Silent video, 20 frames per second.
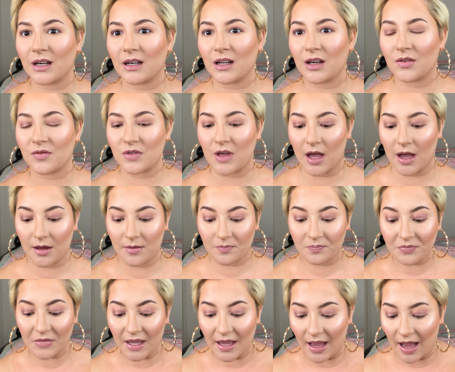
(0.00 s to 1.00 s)
Love that.
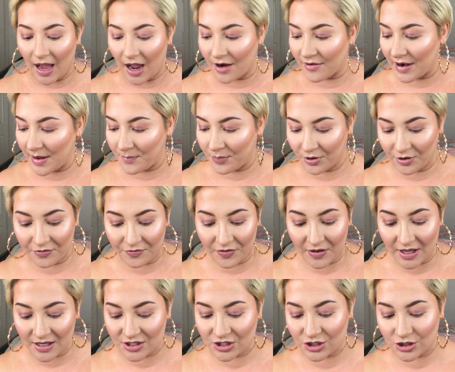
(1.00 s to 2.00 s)
Alright,
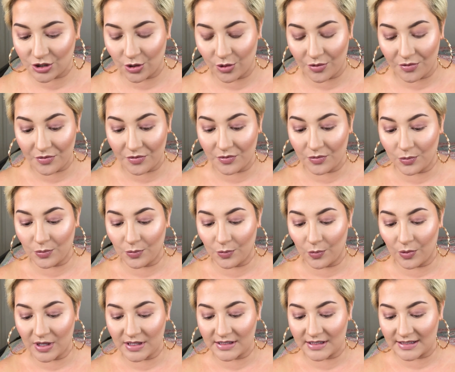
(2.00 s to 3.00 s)
perfect. So
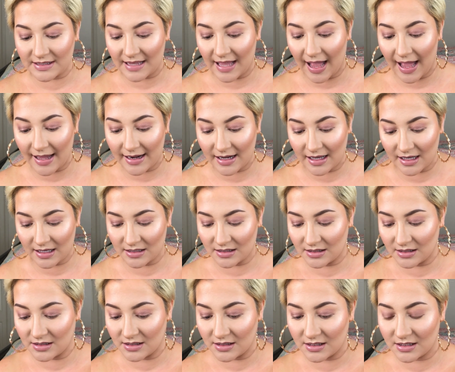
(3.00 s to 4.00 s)
once that
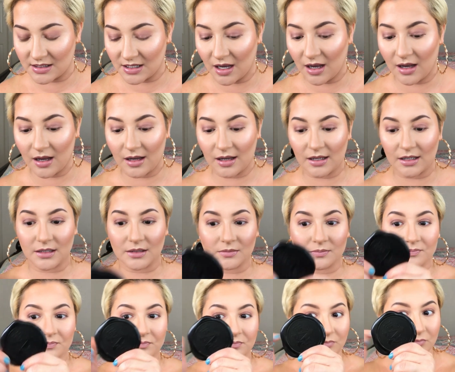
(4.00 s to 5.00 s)
is done,
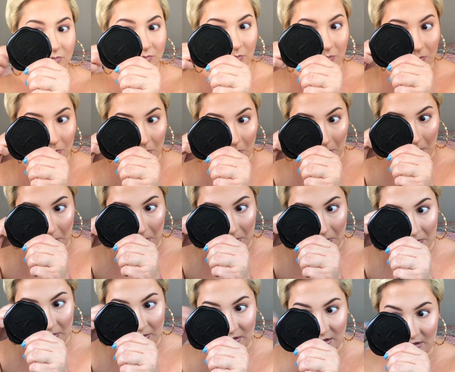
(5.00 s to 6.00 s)

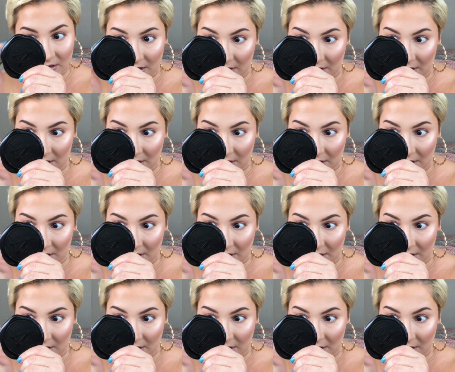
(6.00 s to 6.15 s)
this